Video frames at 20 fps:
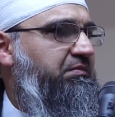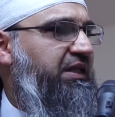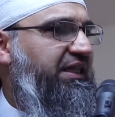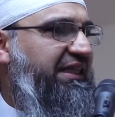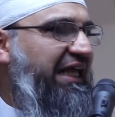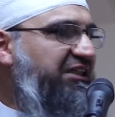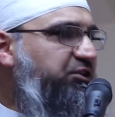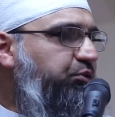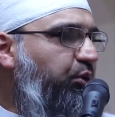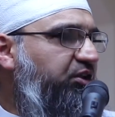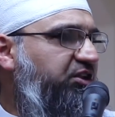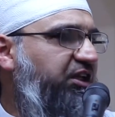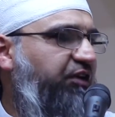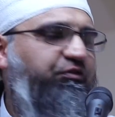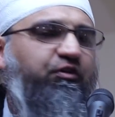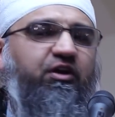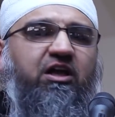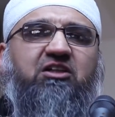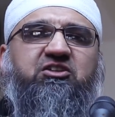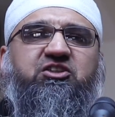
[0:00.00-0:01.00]
That's what
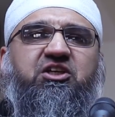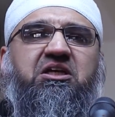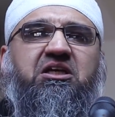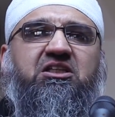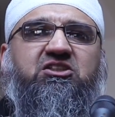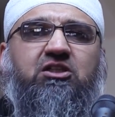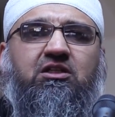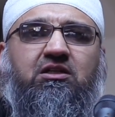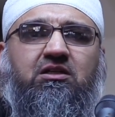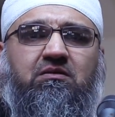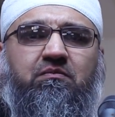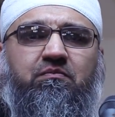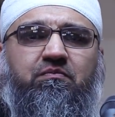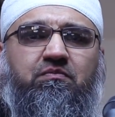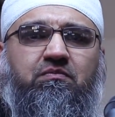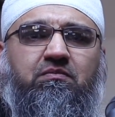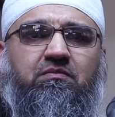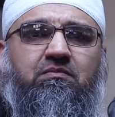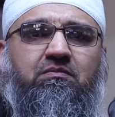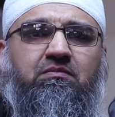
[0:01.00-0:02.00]
difficulty is.
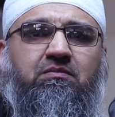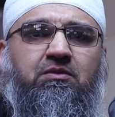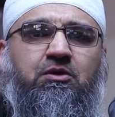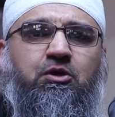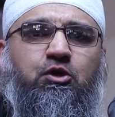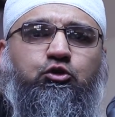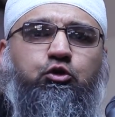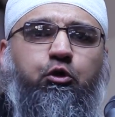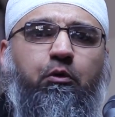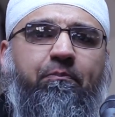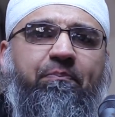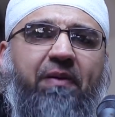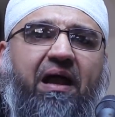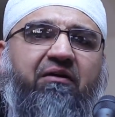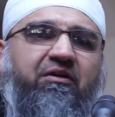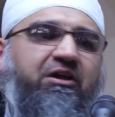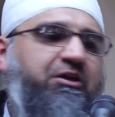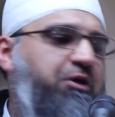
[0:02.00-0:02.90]
To bury